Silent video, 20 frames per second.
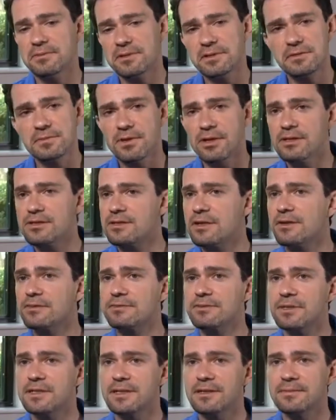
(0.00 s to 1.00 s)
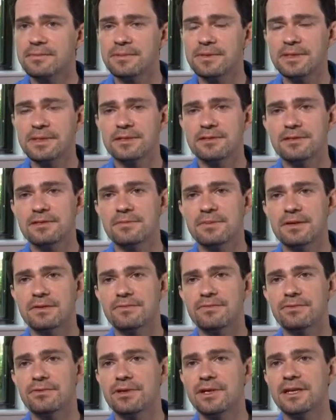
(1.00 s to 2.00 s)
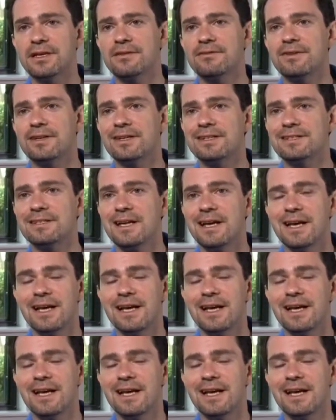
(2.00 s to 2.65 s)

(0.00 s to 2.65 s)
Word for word: We're a small software company. There's about 40 of us,